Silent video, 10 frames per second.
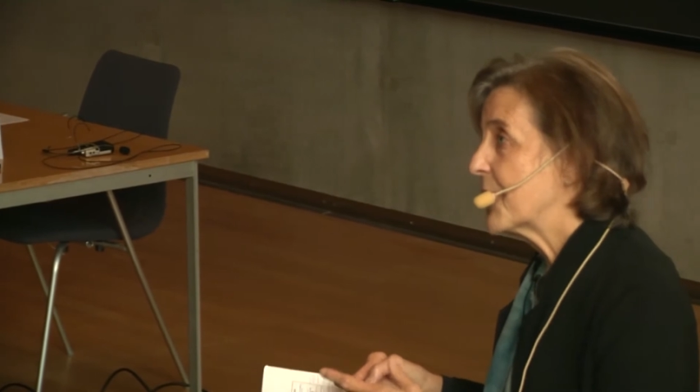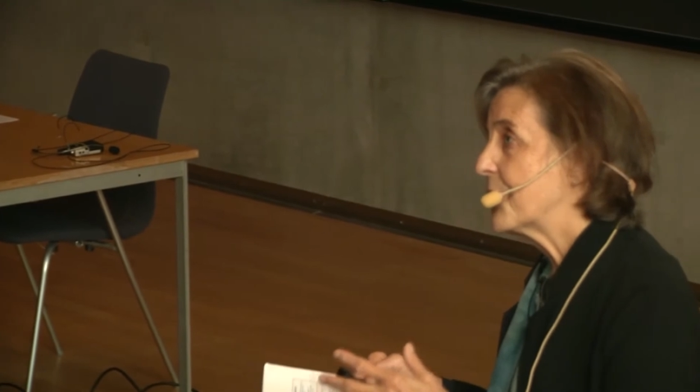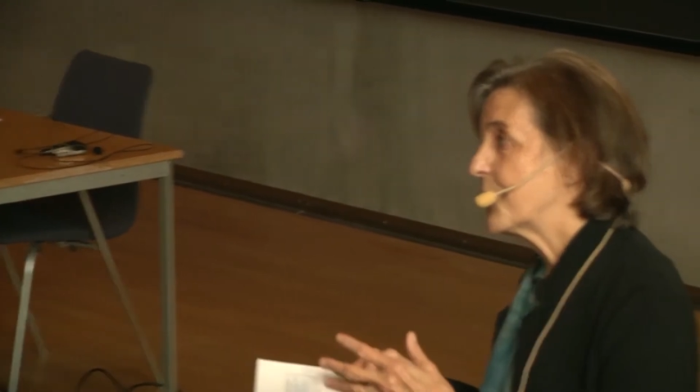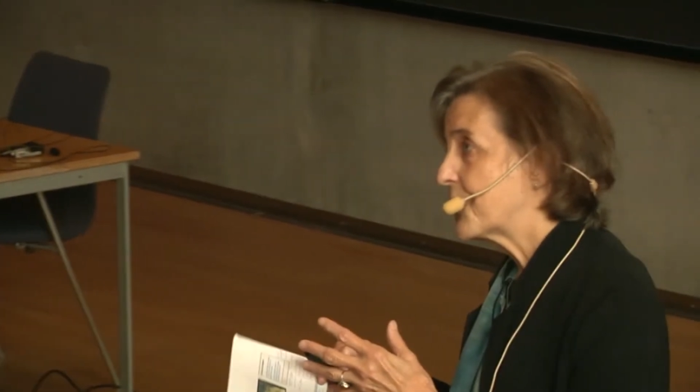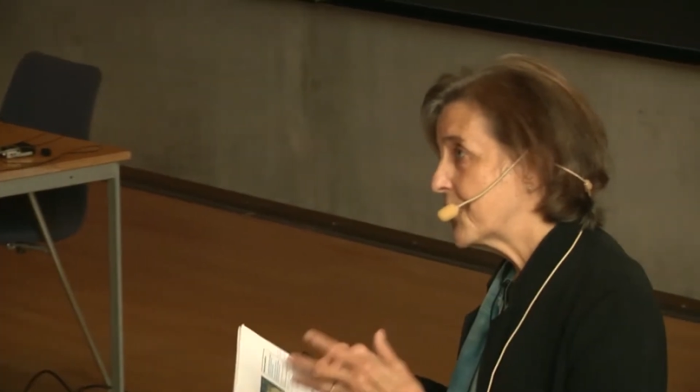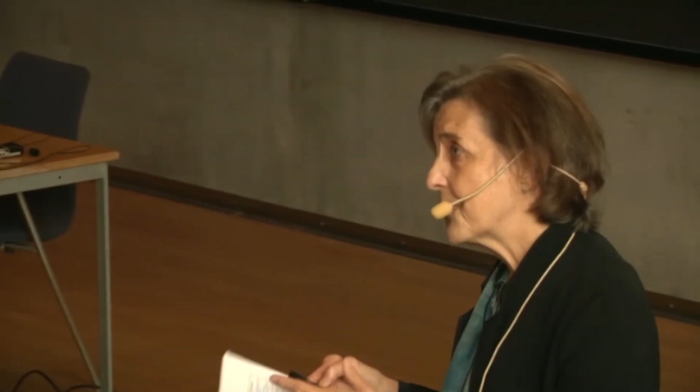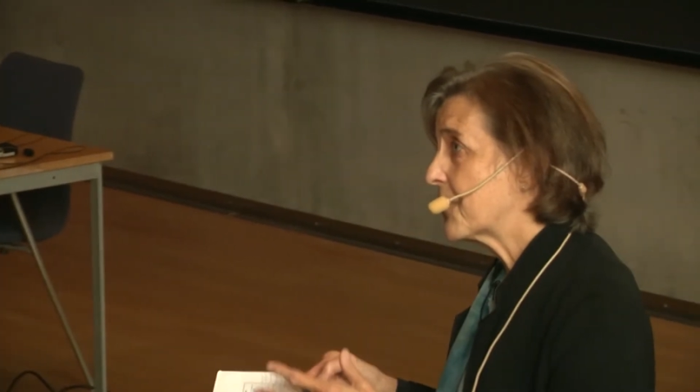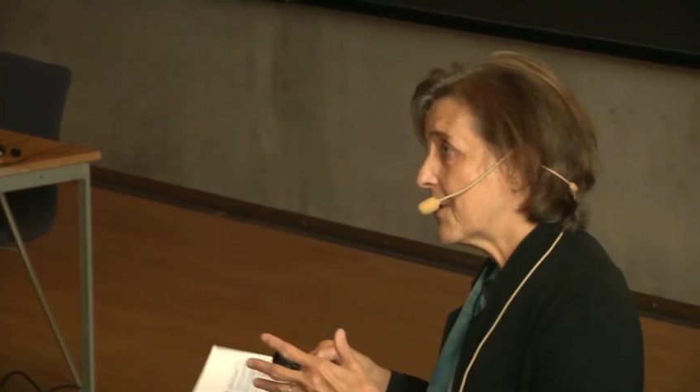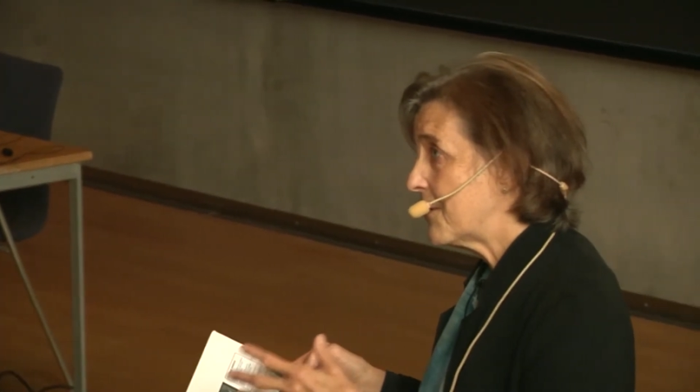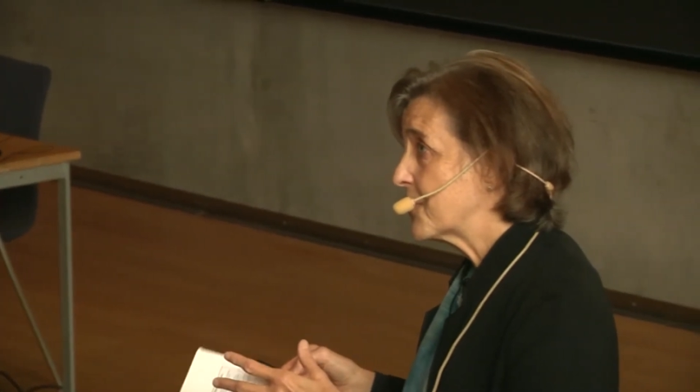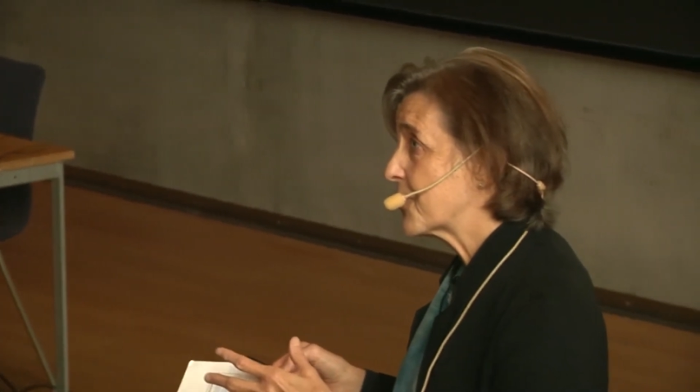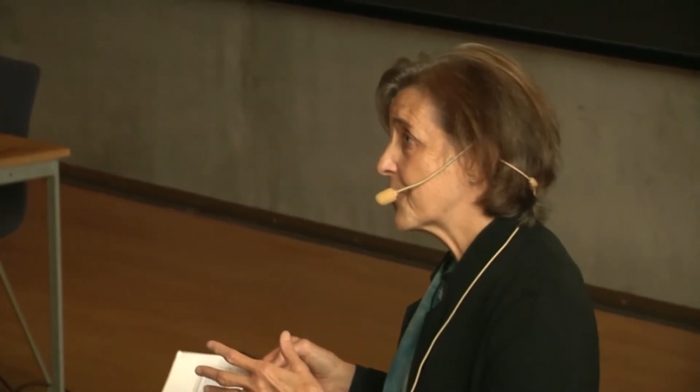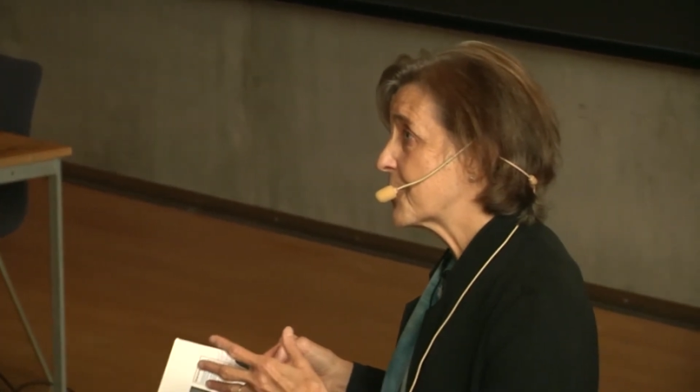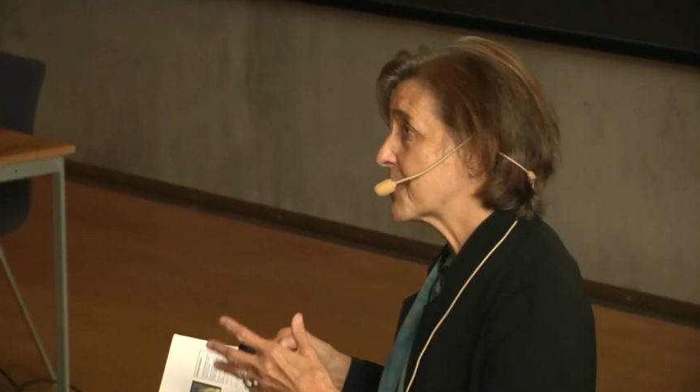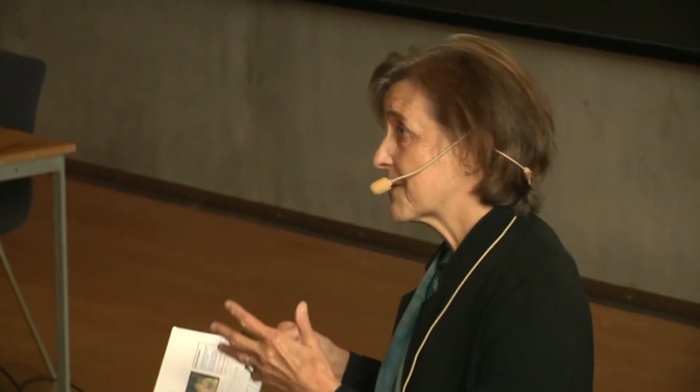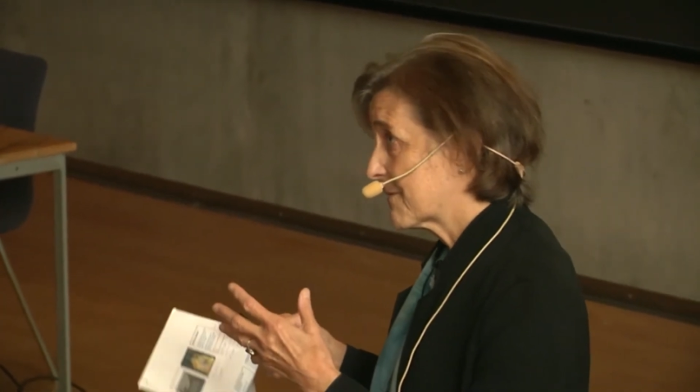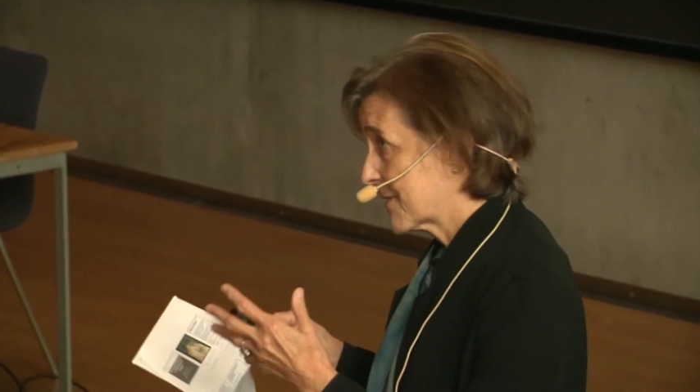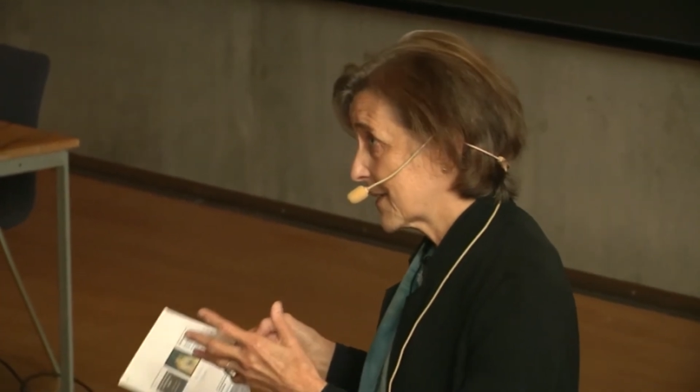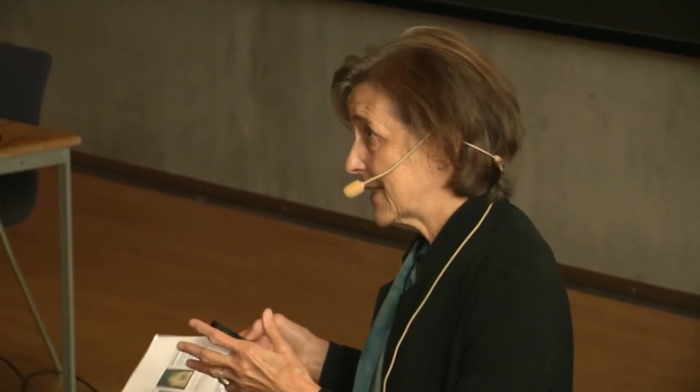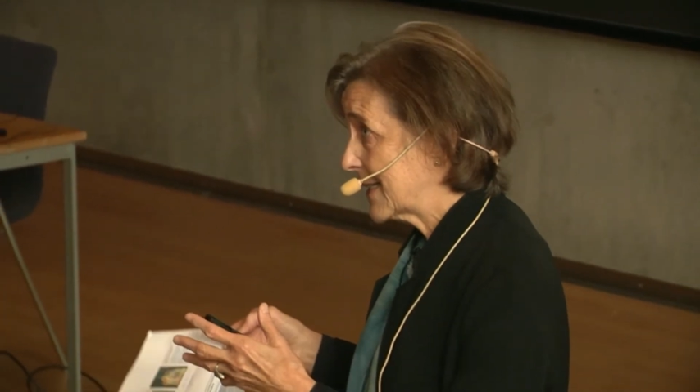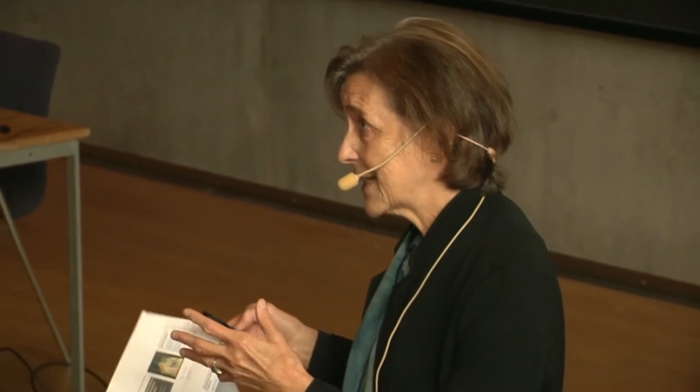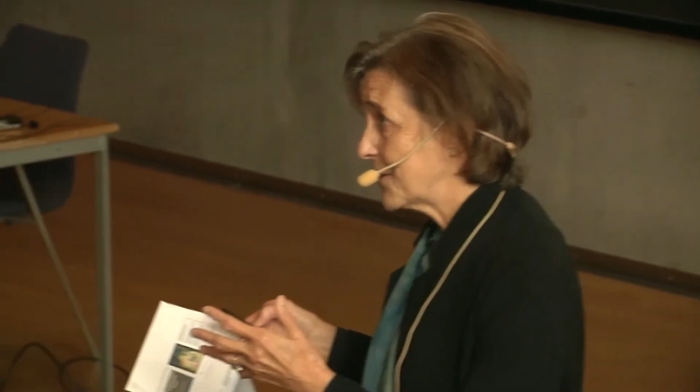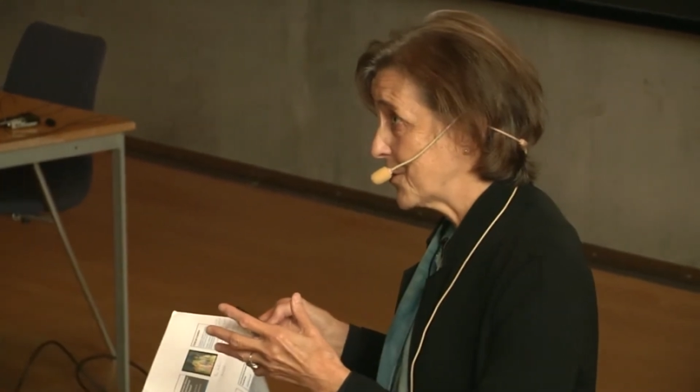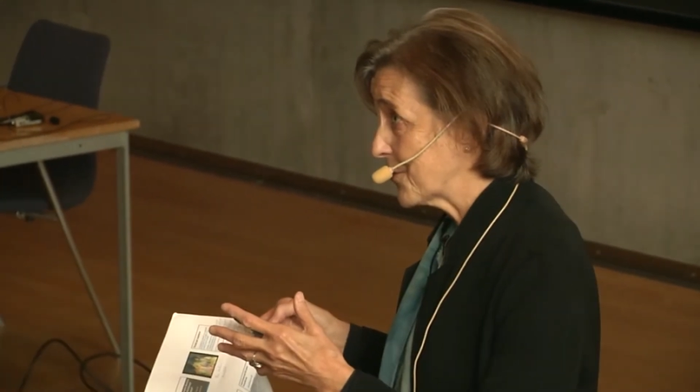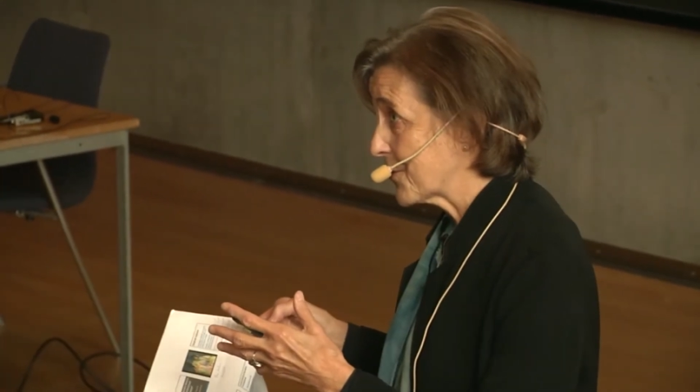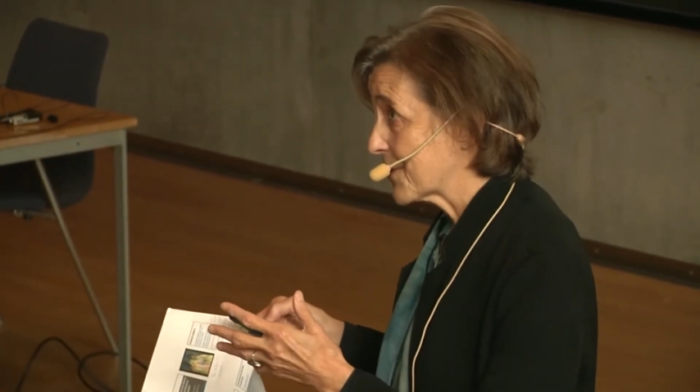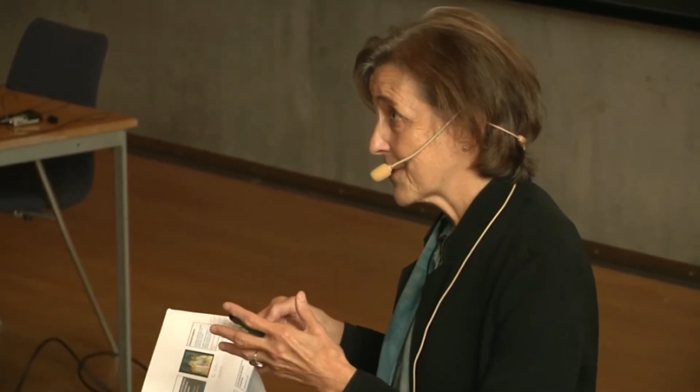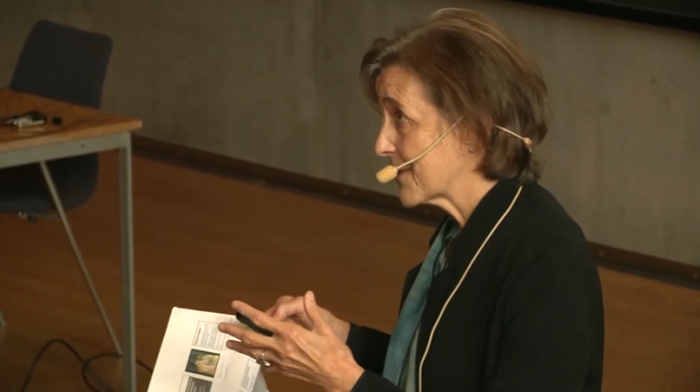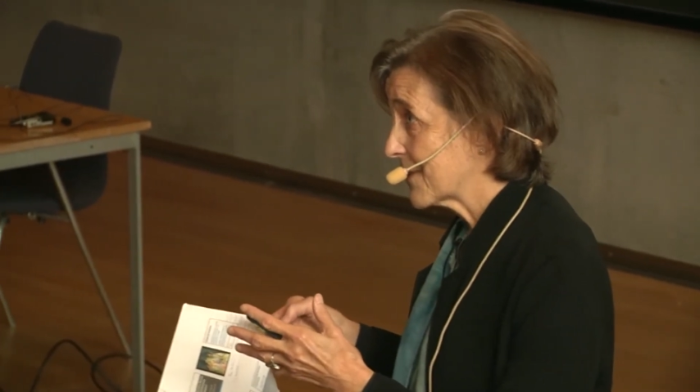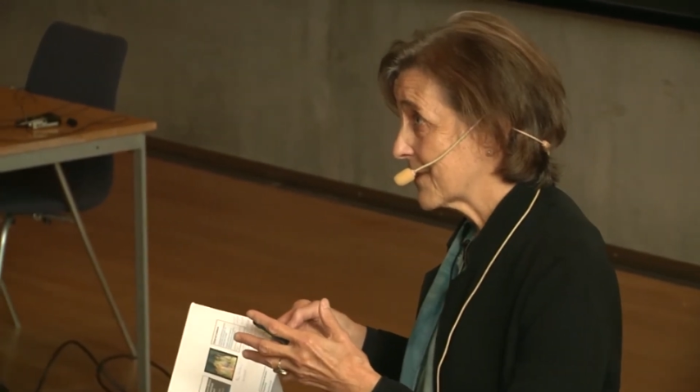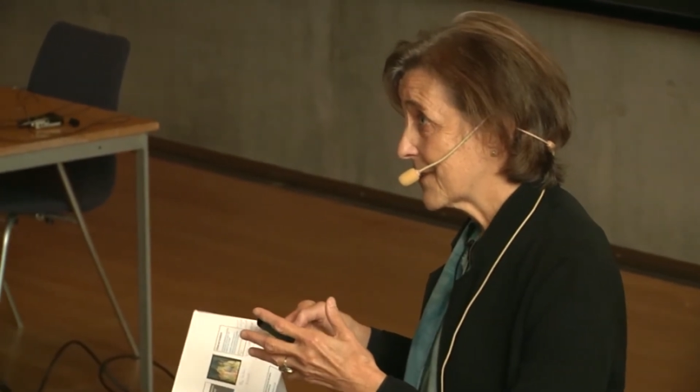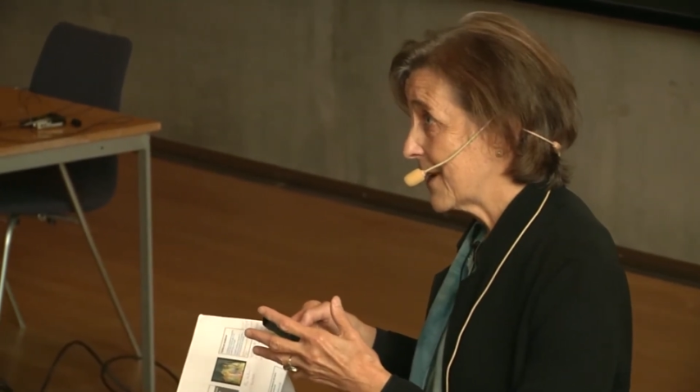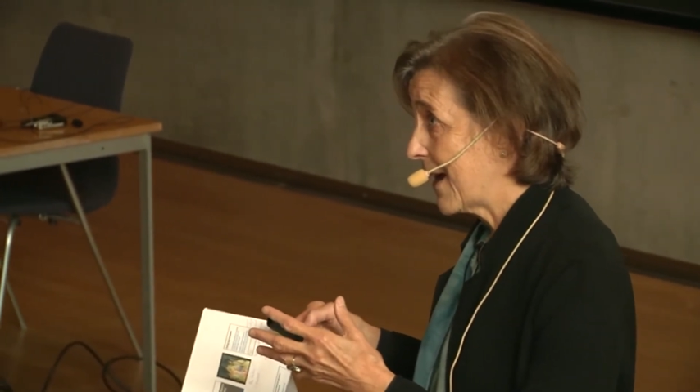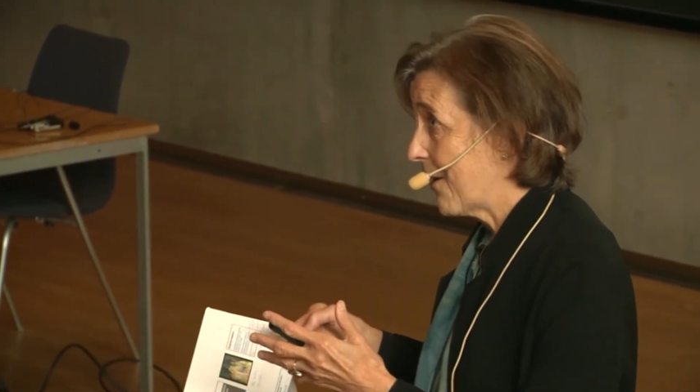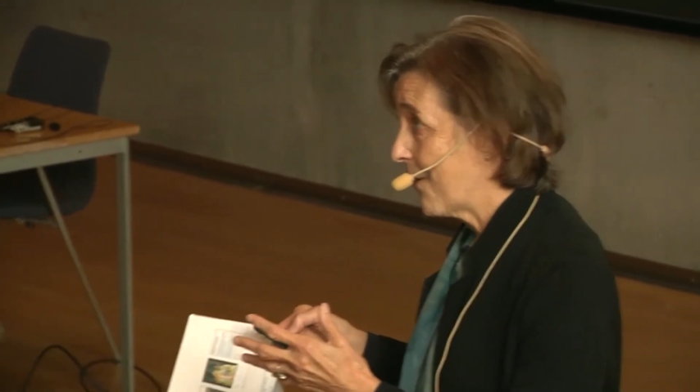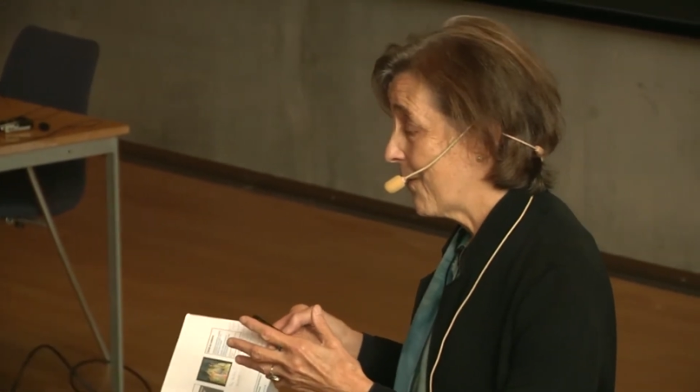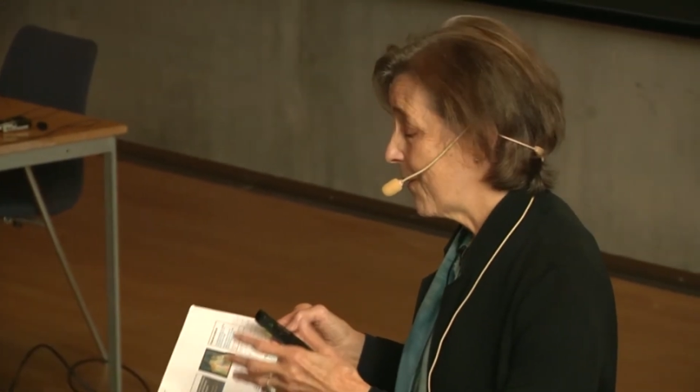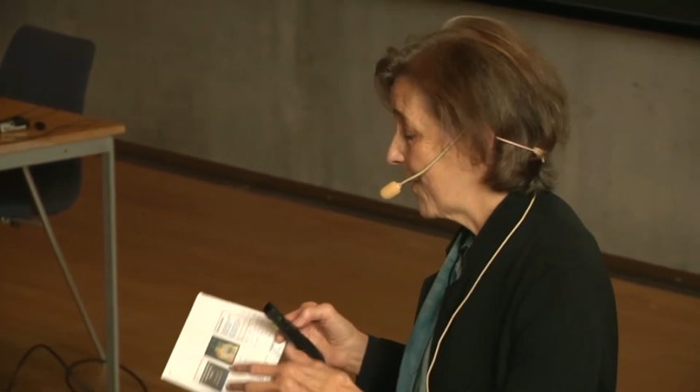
the two cultures continues now.